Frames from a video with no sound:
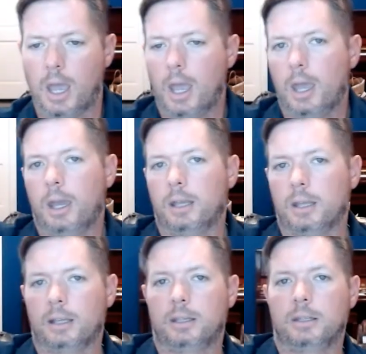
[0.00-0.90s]
And
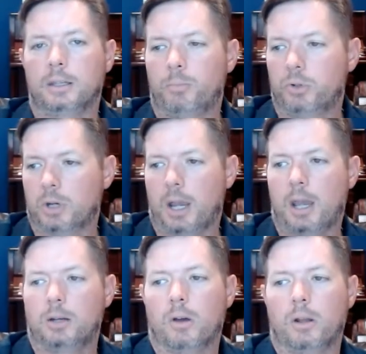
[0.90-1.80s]
he said, put your
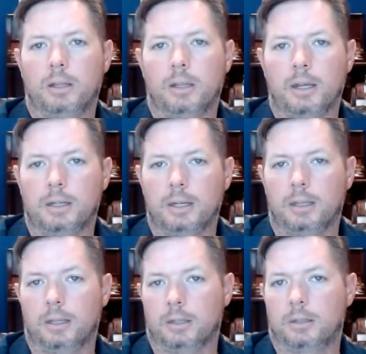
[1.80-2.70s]
hand on it, and they did
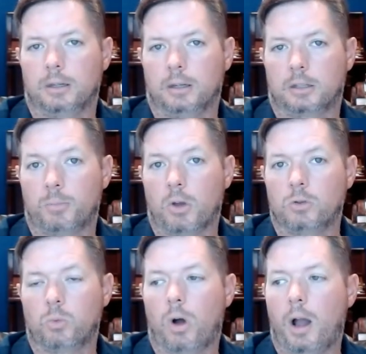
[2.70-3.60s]
this exposed
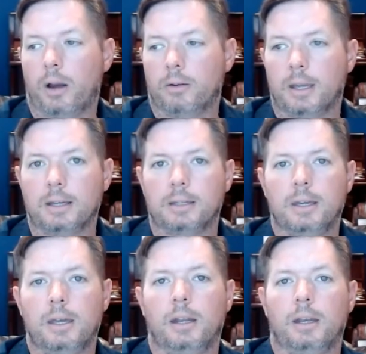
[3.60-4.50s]
wire, and they
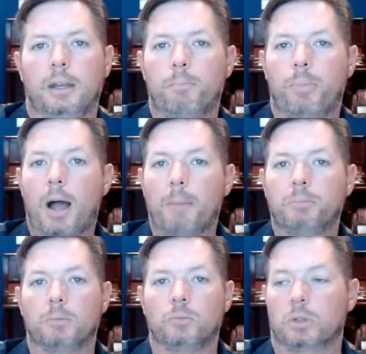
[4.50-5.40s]
did, and it popped
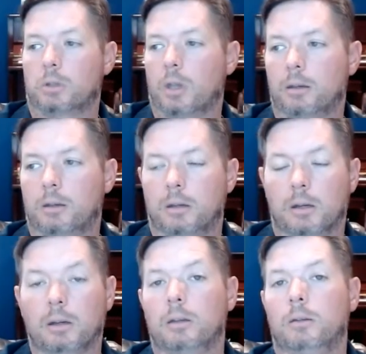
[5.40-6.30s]
them just like,
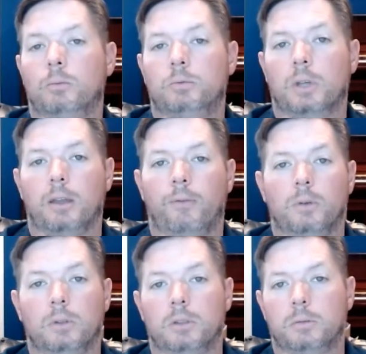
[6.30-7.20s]
say, if
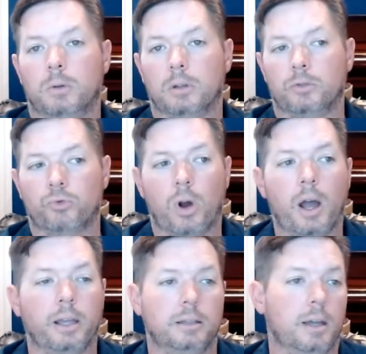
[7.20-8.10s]
it's
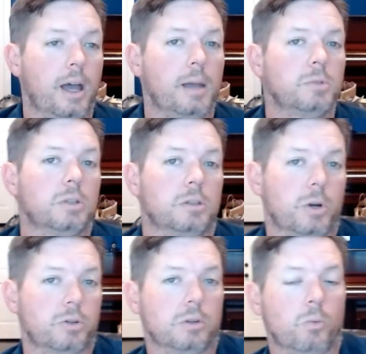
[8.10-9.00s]
dry times,
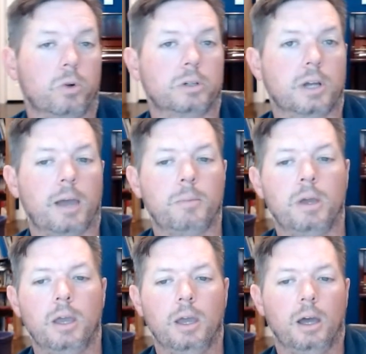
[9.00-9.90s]
especially in the wintertime,
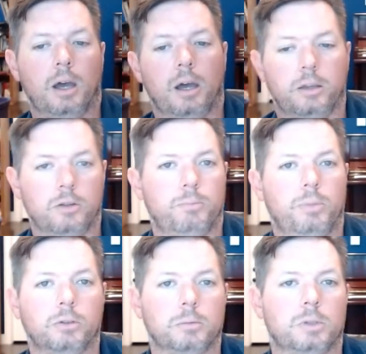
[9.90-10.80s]
you
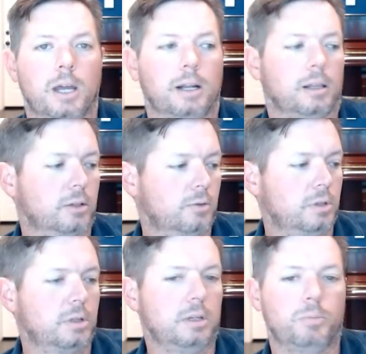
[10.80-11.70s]
built up static
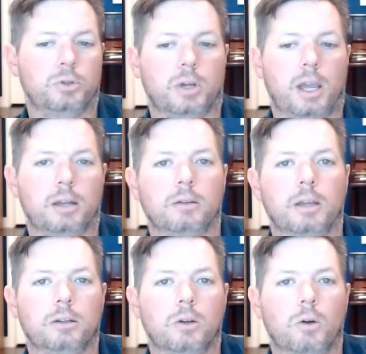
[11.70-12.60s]
electricity and put your hand on
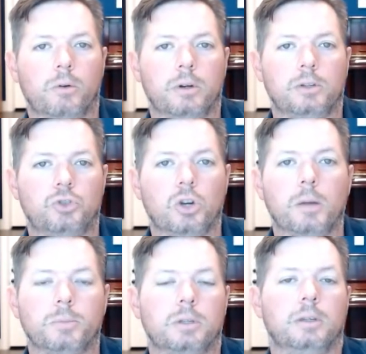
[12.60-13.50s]
that door, and it
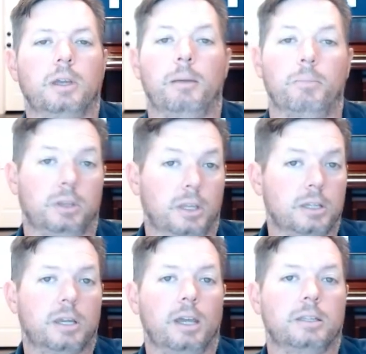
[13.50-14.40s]
jumps. But this
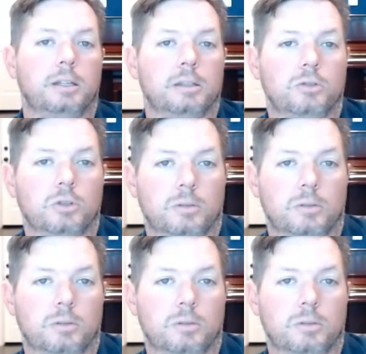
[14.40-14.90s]
case, it doesn't just